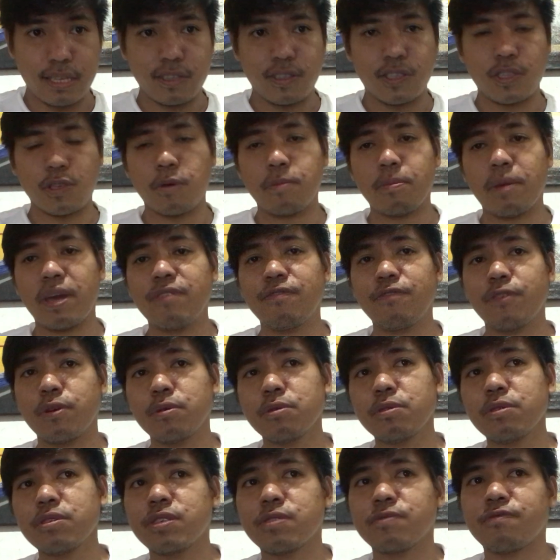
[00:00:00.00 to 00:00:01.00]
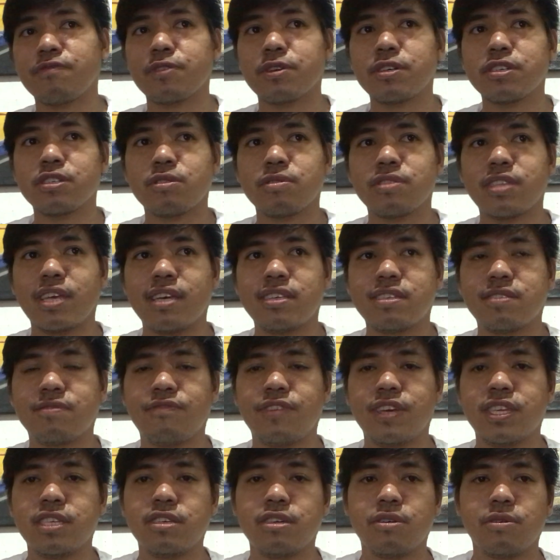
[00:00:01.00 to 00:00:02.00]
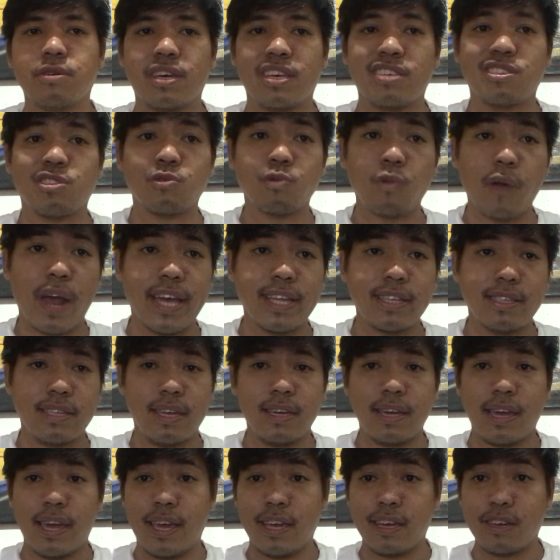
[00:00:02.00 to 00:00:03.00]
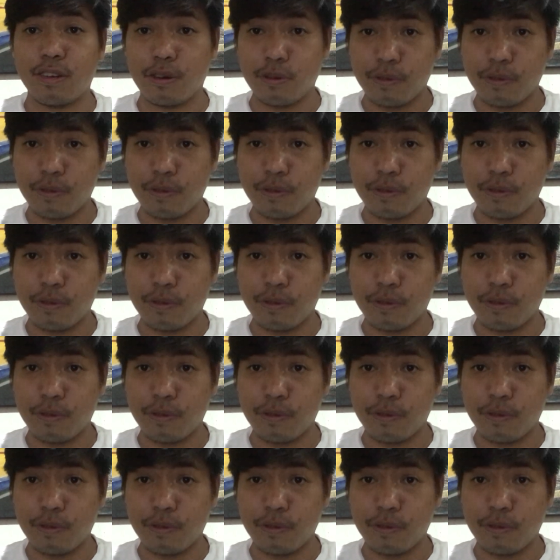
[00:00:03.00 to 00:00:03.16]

So my focus for today's video is writing a